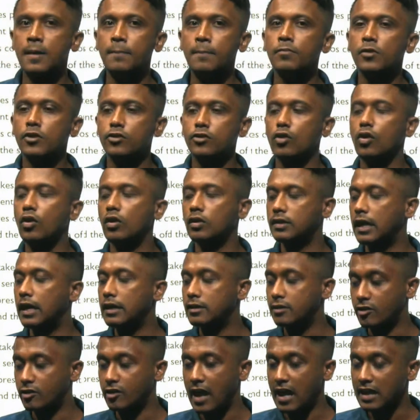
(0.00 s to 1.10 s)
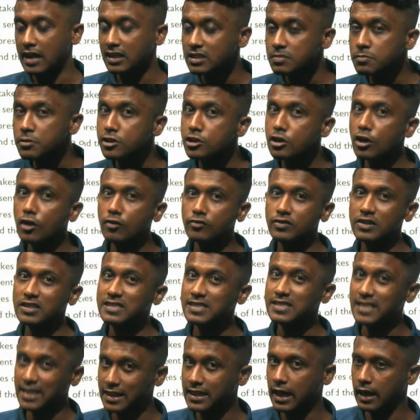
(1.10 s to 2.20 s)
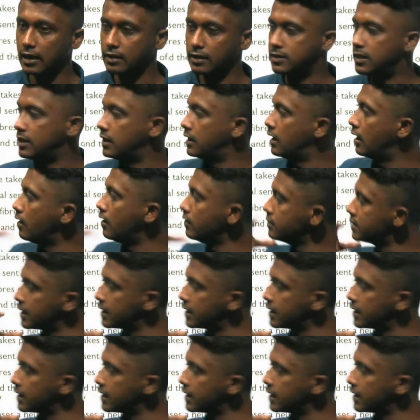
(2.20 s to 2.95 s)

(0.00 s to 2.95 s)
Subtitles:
So that transmission of this signal, see, nerves are